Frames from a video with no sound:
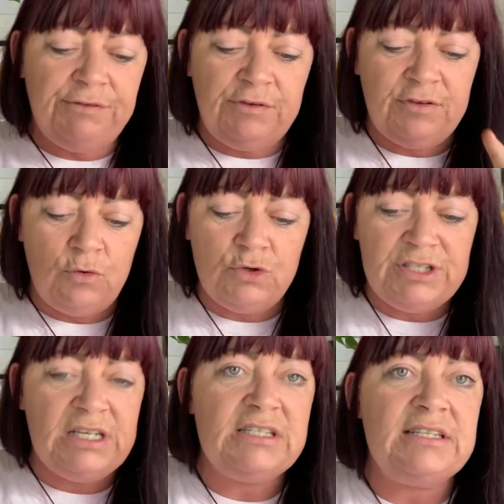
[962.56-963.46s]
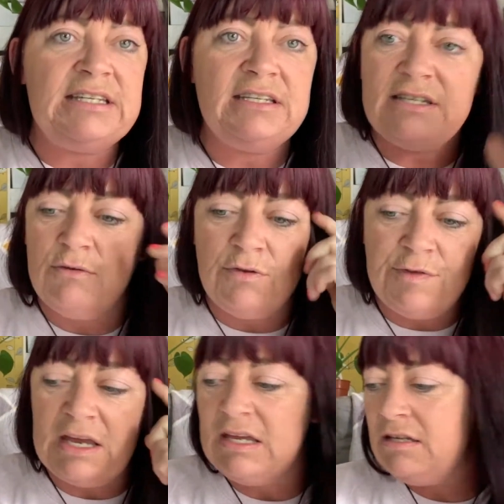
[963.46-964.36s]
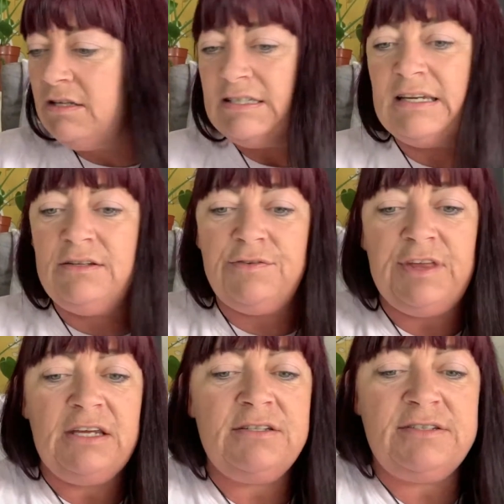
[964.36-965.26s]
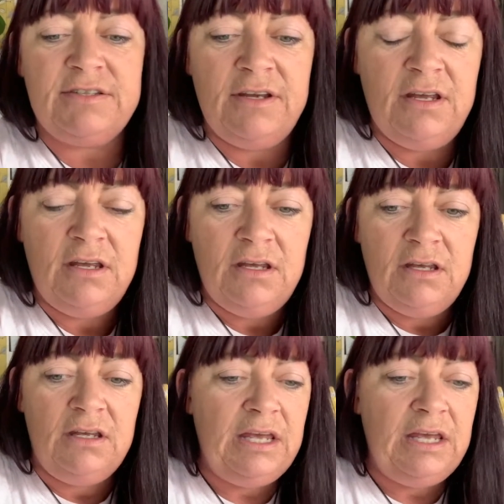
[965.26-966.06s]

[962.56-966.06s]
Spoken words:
Okay, so we can see it's kind of pastel colours.